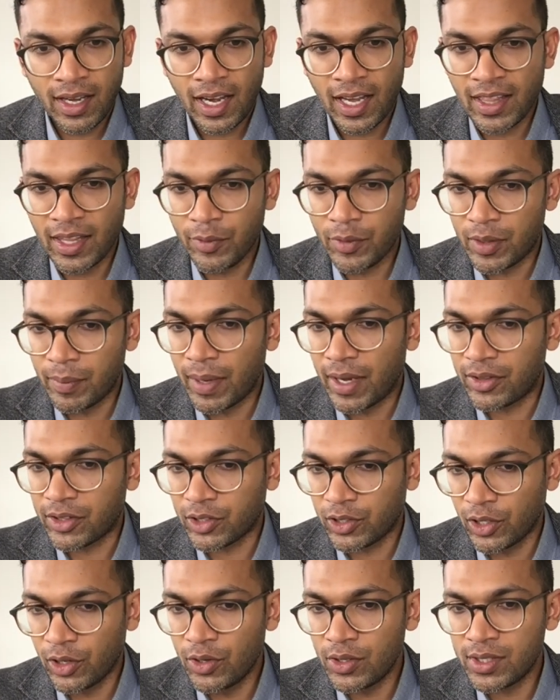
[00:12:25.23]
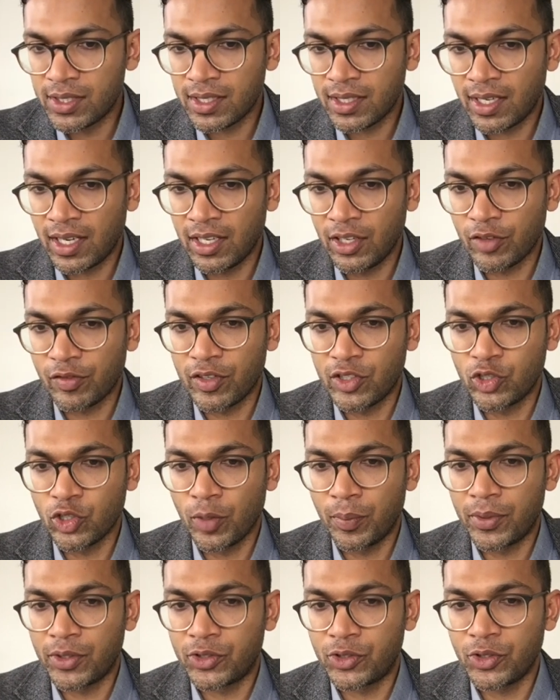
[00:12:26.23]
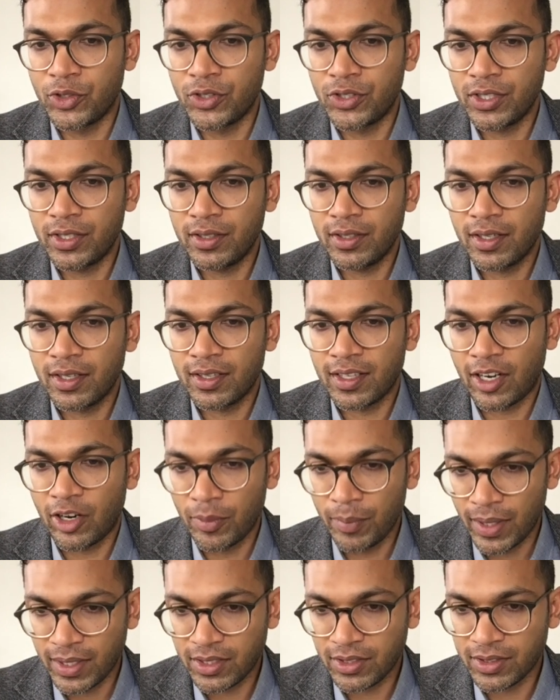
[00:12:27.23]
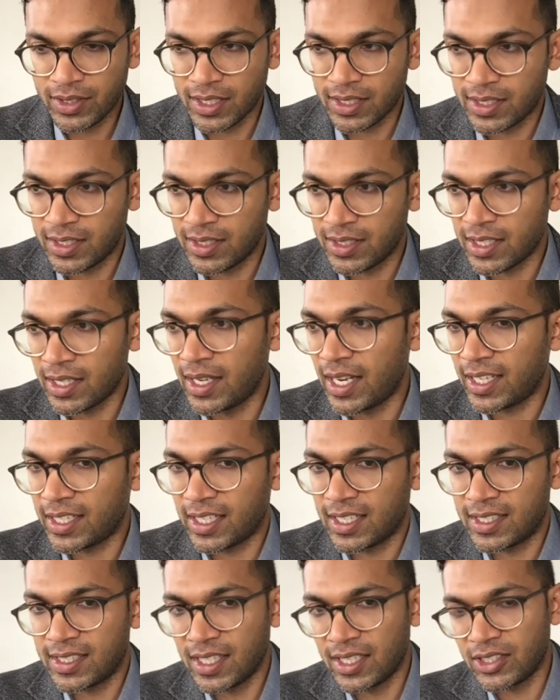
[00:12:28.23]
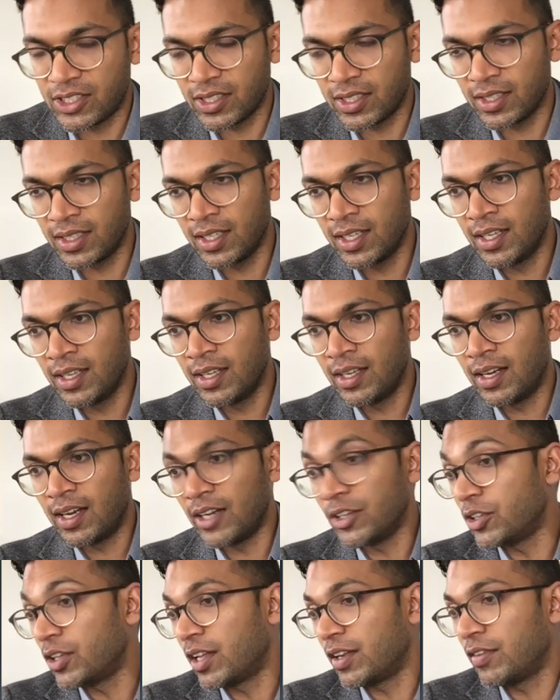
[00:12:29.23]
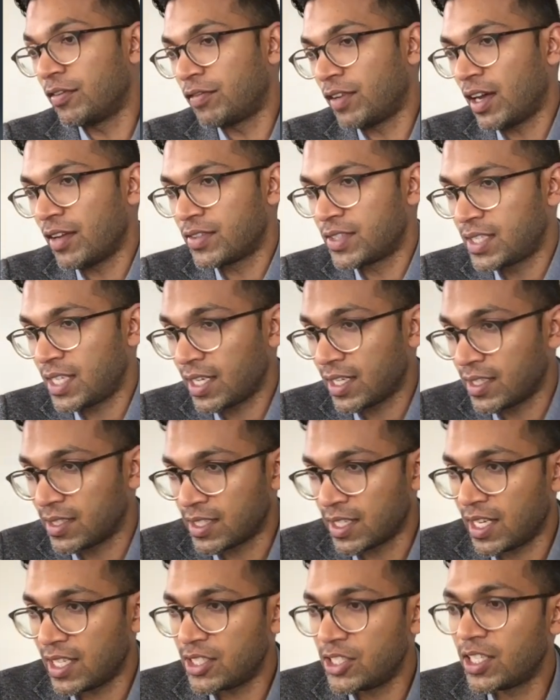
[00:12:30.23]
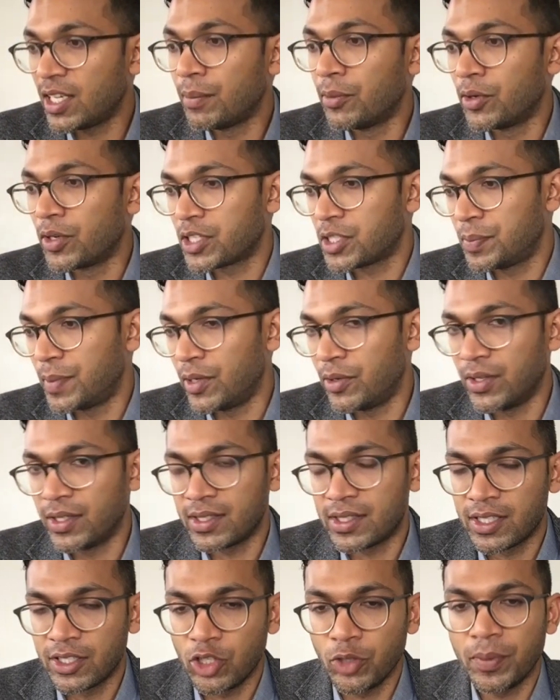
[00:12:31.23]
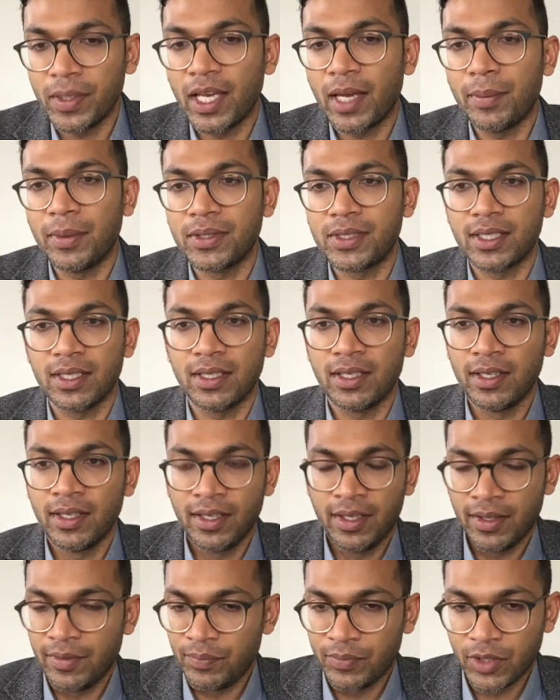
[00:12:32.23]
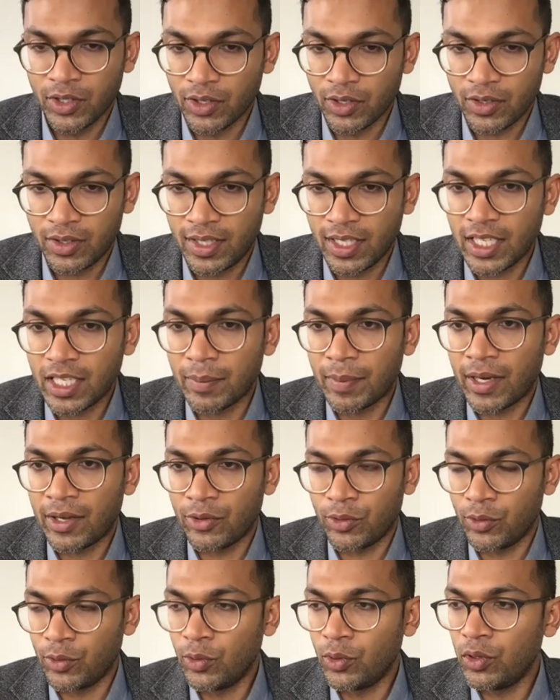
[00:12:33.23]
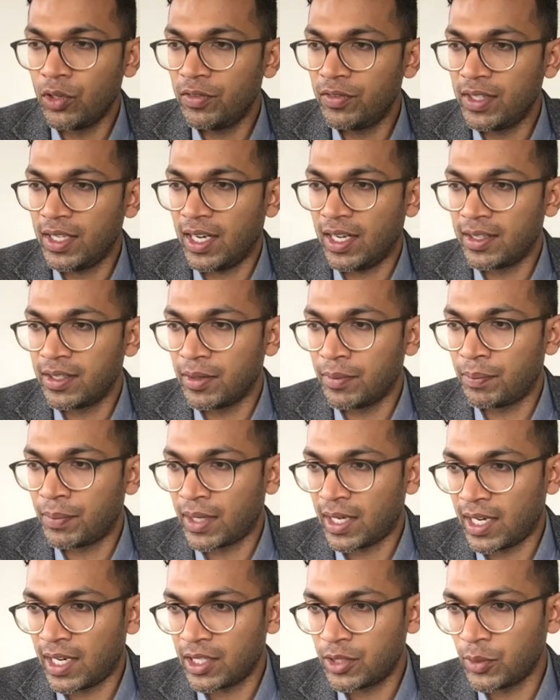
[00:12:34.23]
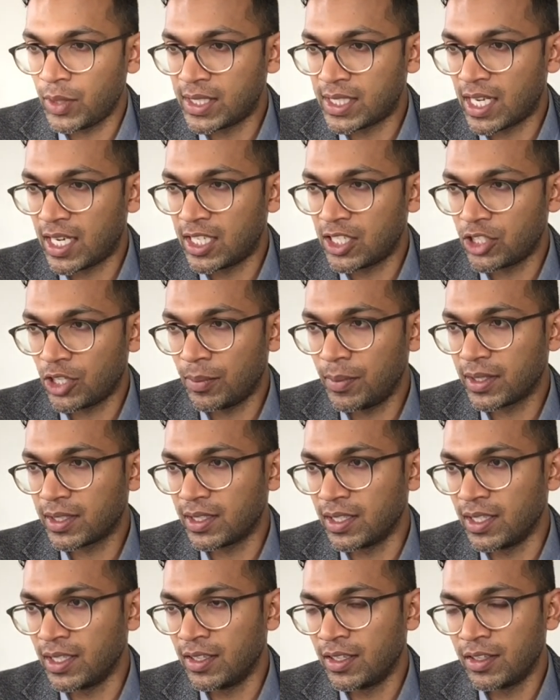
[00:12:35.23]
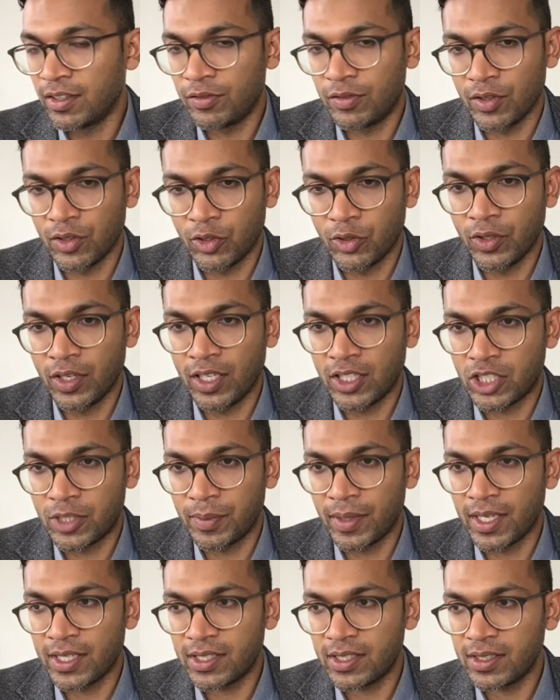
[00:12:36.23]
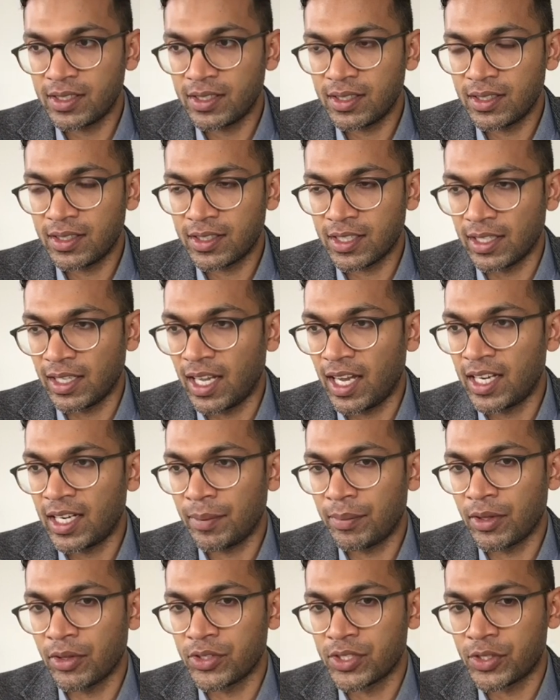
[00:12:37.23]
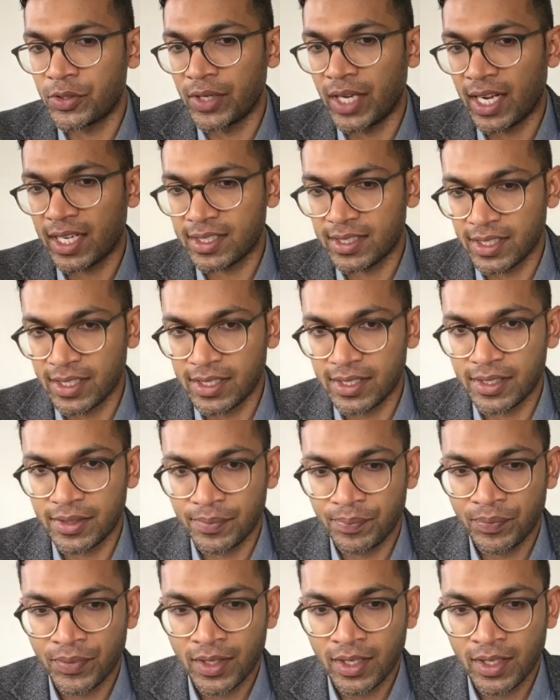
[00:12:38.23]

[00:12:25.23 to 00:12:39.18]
And then with the mouth closed, I look for jaw protrusion, thyromental distance, and neck extension. I do that in five seconds. And as you get more experience, you'll be able to, you know, think about all of the other pathways anatomically for good intubation to line up those three axes